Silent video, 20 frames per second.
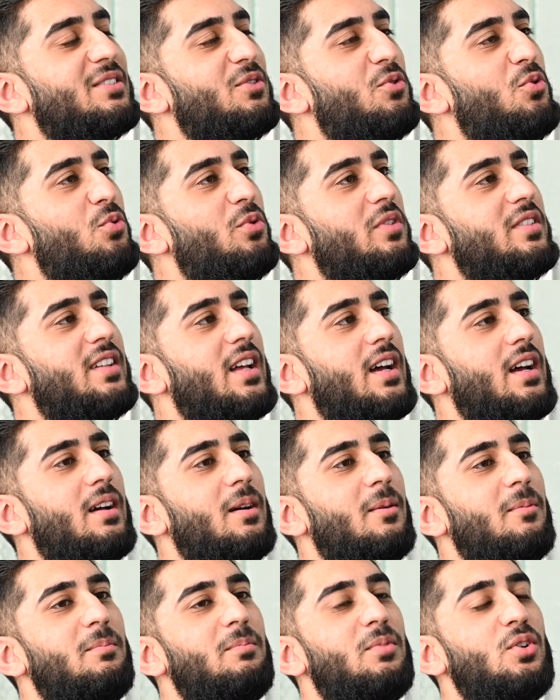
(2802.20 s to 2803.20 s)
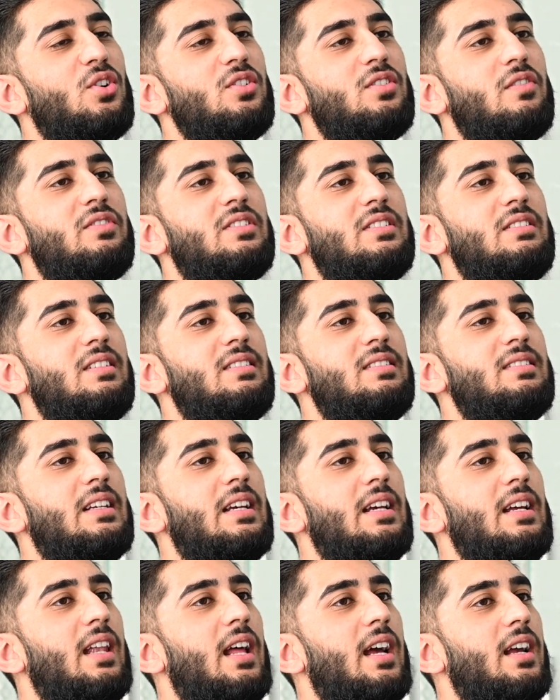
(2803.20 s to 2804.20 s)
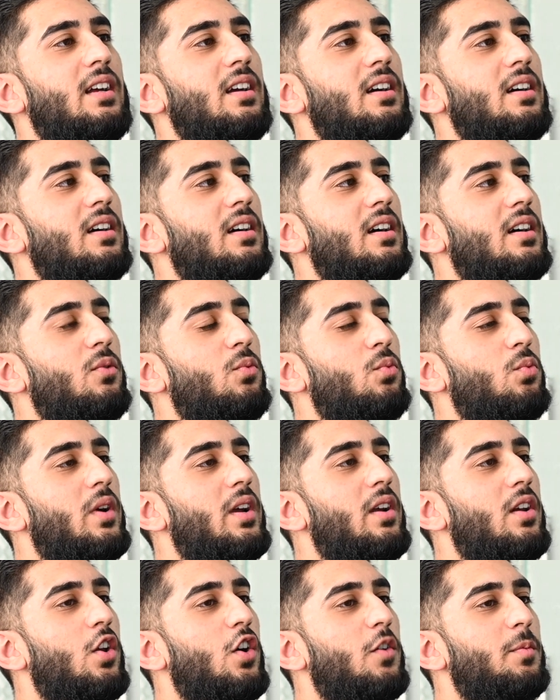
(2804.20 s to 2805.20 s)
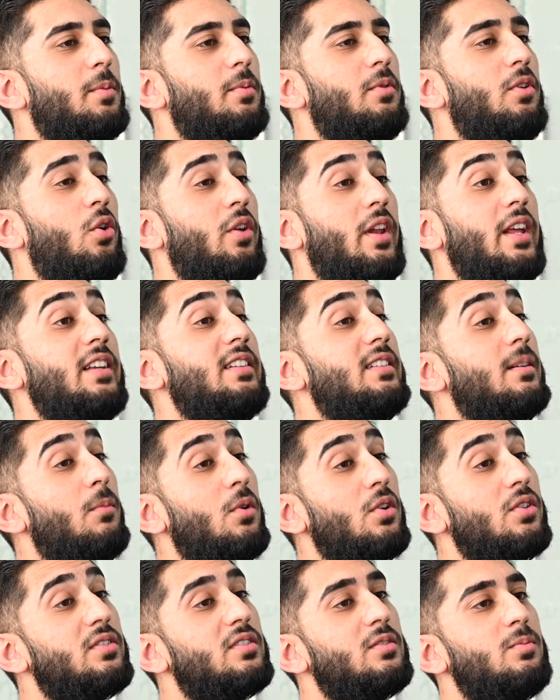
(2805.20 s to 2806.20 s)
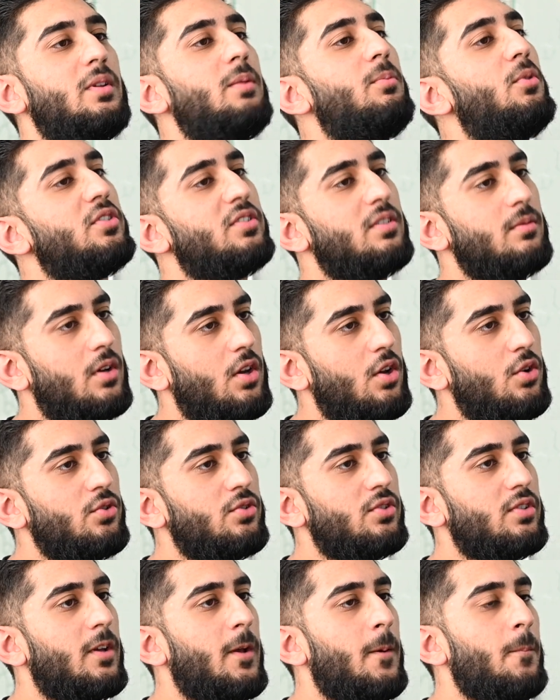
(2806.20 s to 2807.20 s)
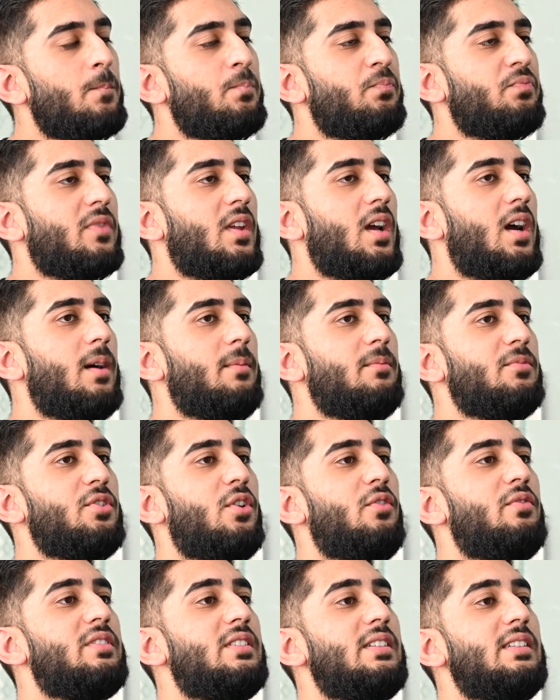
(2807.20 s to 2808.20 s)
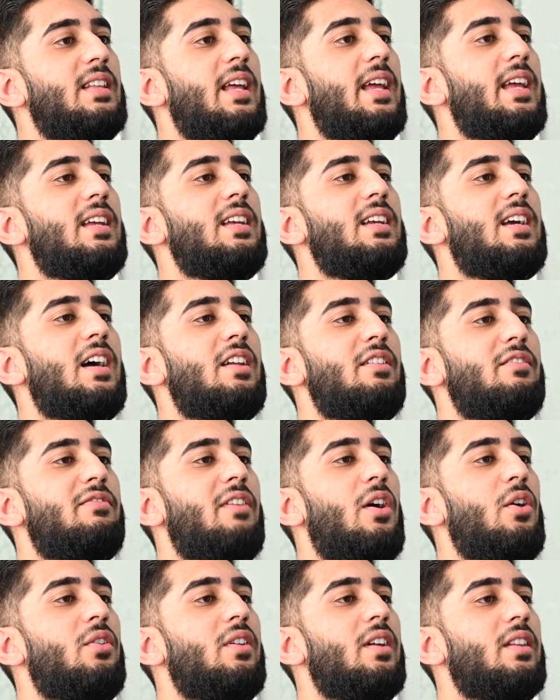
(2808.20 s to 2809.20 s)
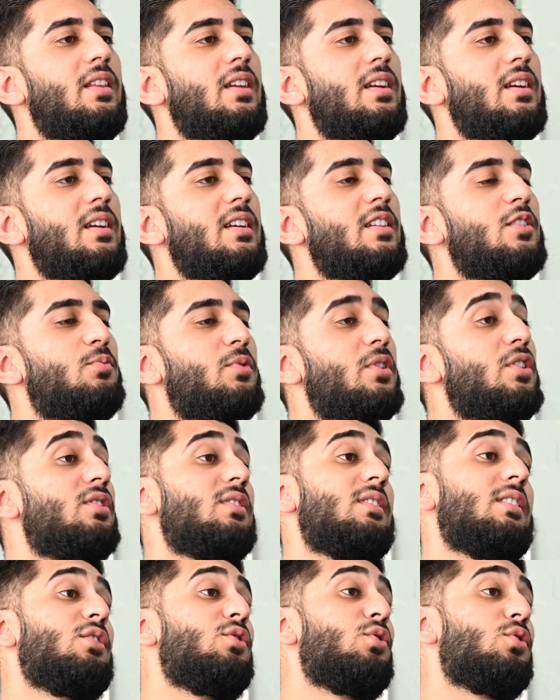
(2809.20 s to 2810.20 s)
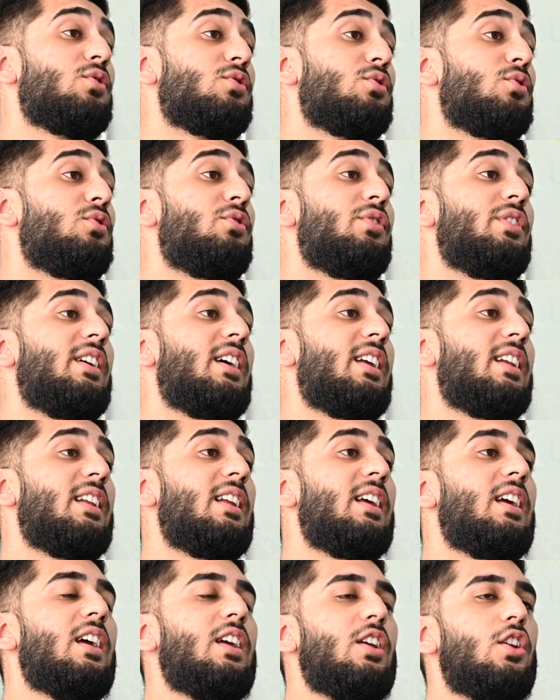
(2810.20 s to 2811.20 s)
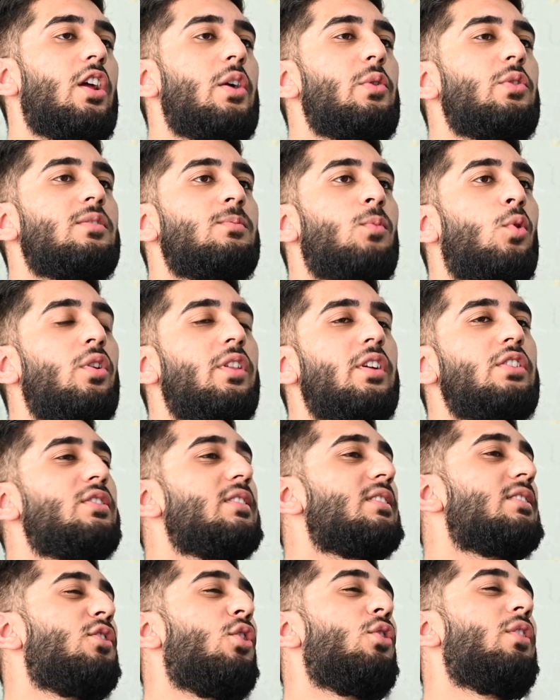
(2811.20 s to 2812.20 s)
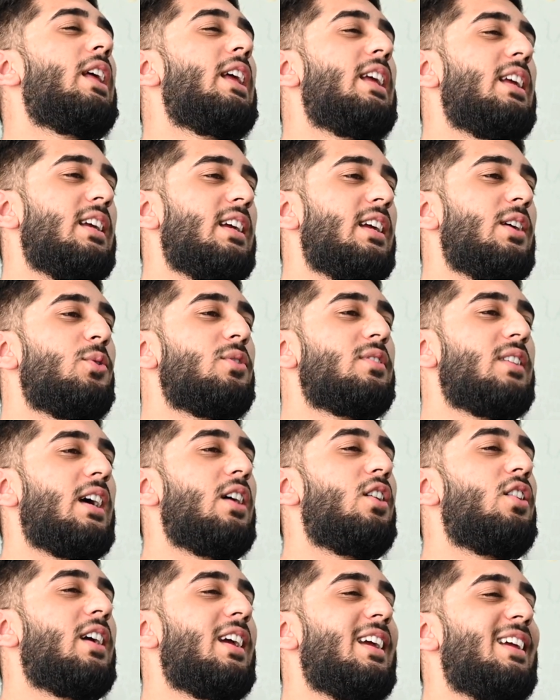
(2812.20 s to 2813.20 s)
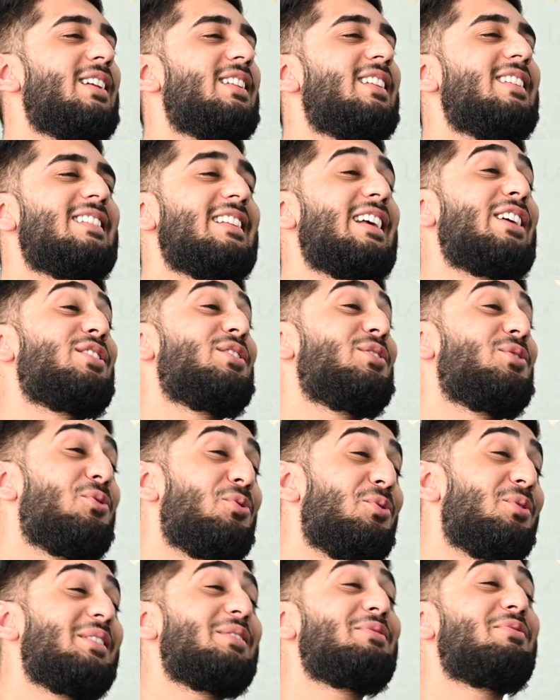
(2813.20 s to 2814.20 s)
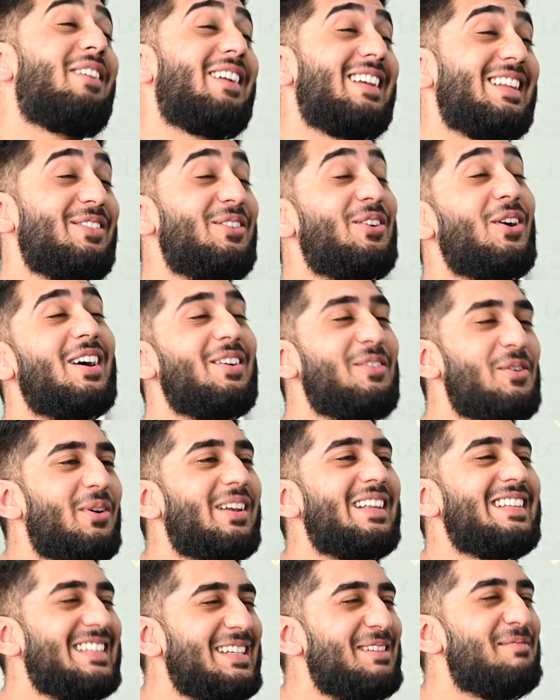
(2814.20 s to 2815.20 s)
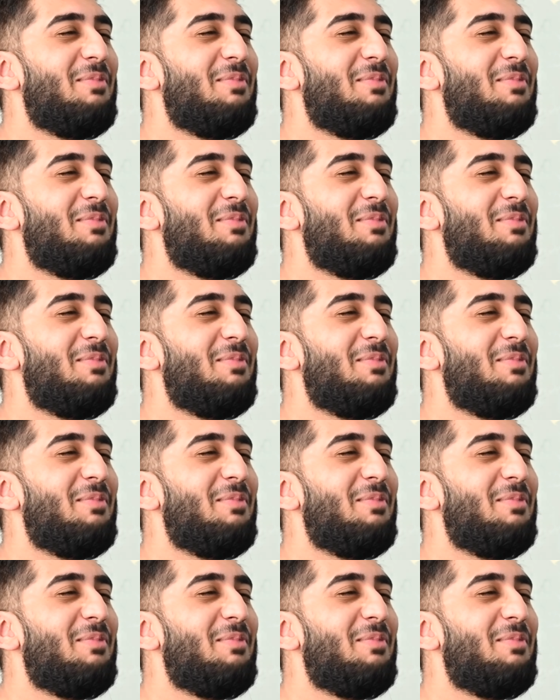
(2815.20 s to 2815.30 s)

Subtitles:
cool is that because obviously this year, like where a lot of people donated the mosques, but the mosques are closed. Yeah. So obviously they kind of found, I think, inspiration in your story. Yeah. And, you know, it was more than just donating. Yeah. It was like, okay, this is actually cool. It's funny. We want to see bold.